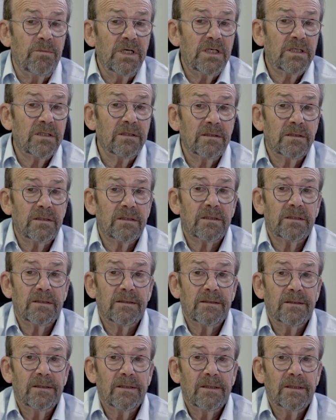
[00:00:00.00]

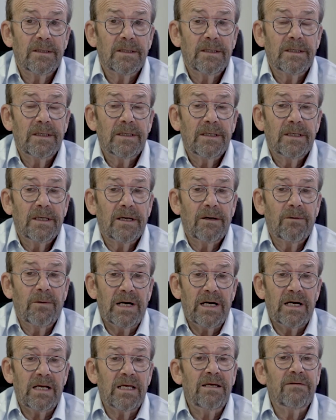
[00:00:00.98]
submissions
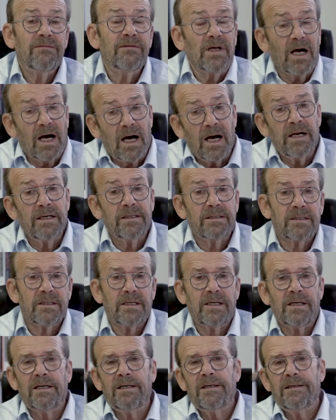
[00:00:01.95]
where even I
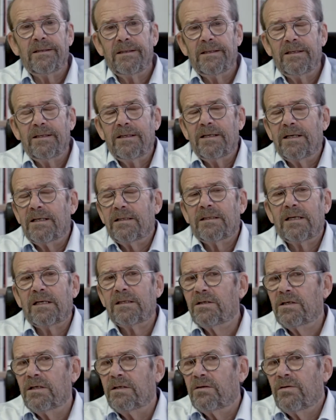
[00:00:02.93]
say,
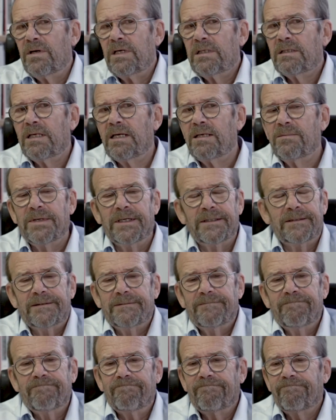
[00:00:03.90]
yes, that's interesting,
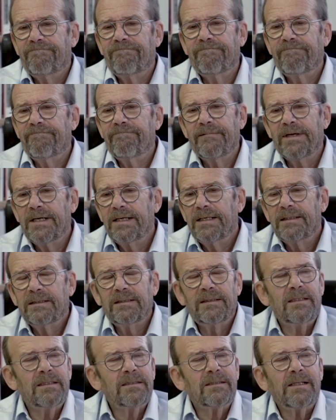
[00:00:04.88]
but
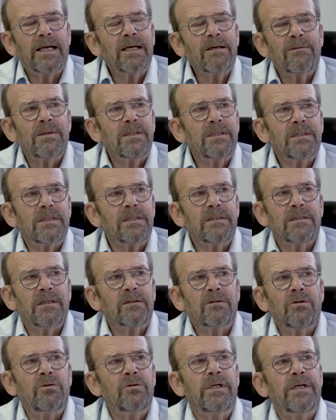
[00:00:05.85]
this language
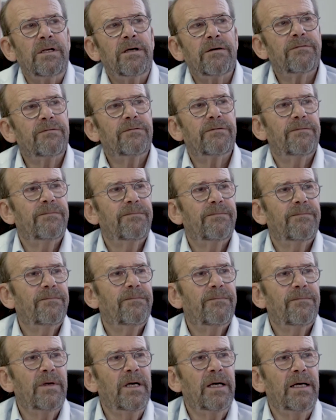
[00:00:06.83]
is not good enough.
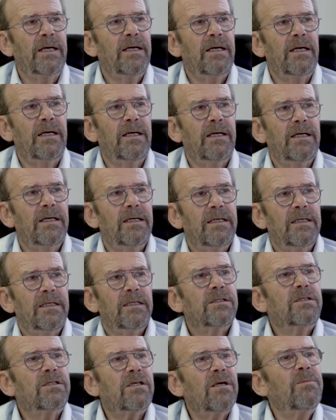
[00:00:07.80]

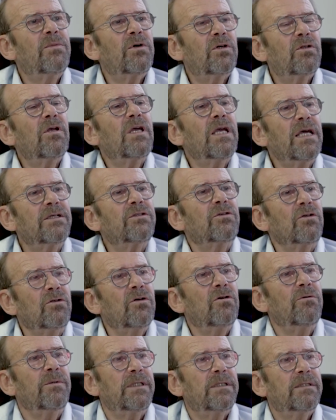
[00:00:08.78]
Somebody has
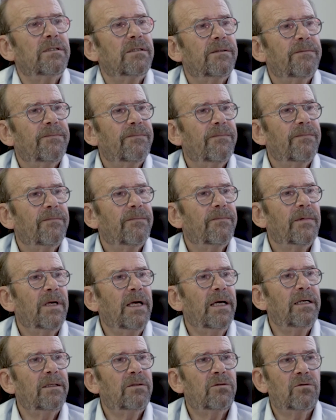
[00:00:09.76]
to do it,
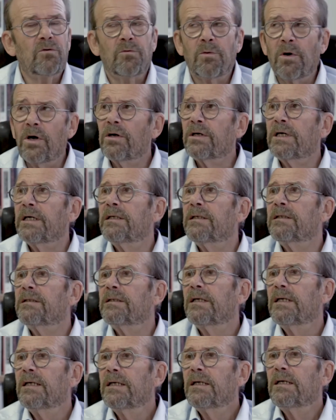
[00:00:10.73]
to work at
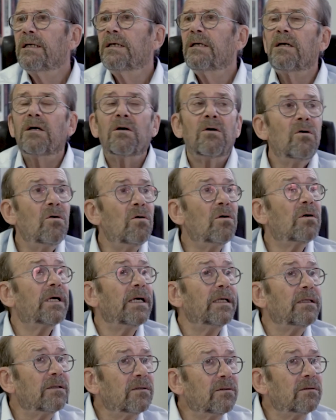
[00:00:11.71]
it.
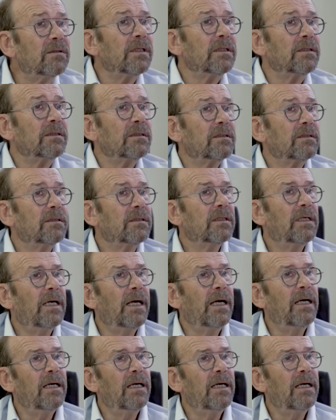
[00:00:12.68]
Who can do this?